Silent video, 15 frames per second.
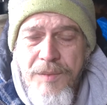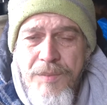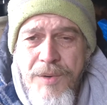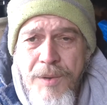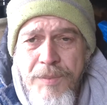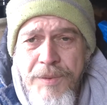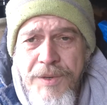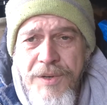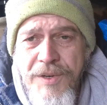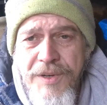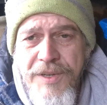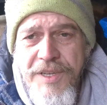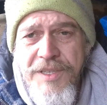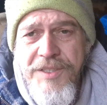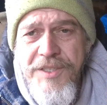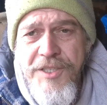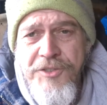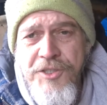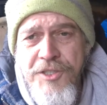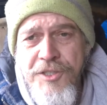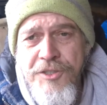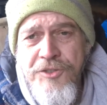probably not
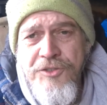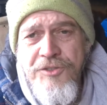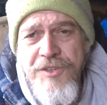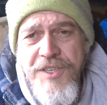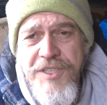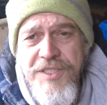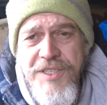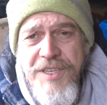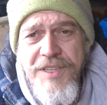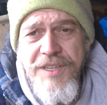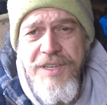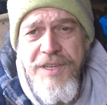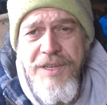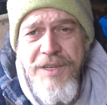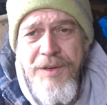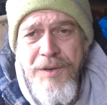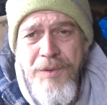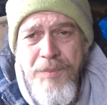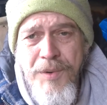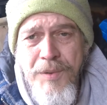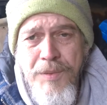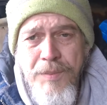indigenous trees either,
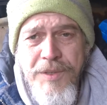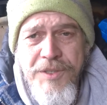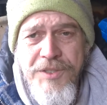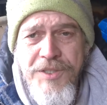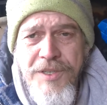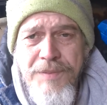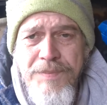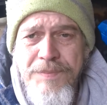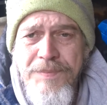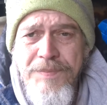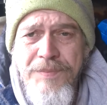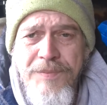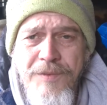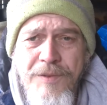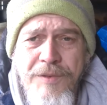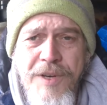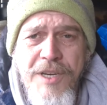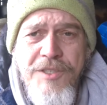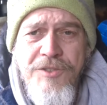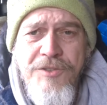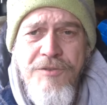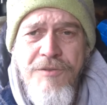probably some
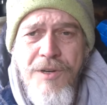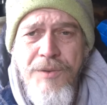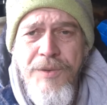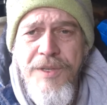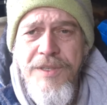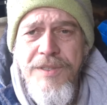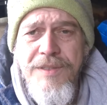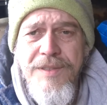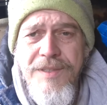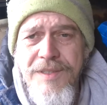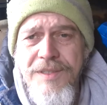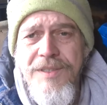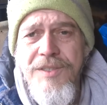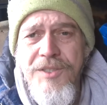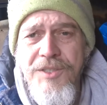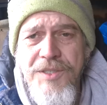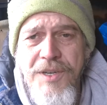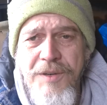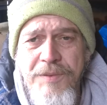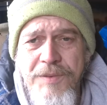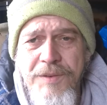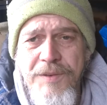fast growing
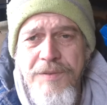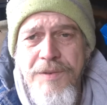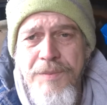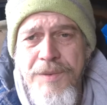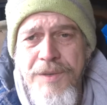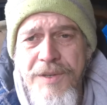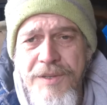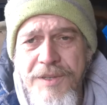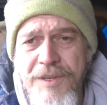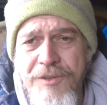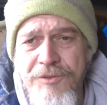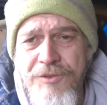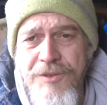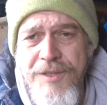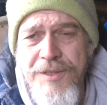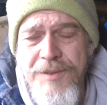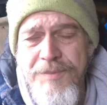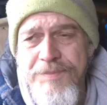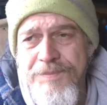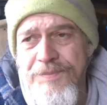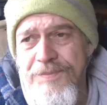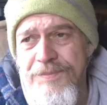stuff from another country,
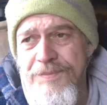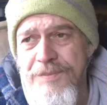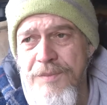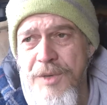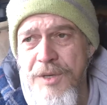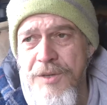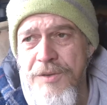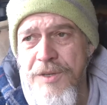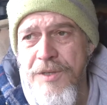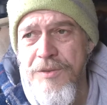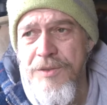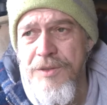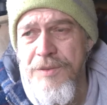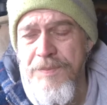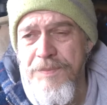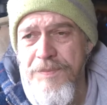but who knows.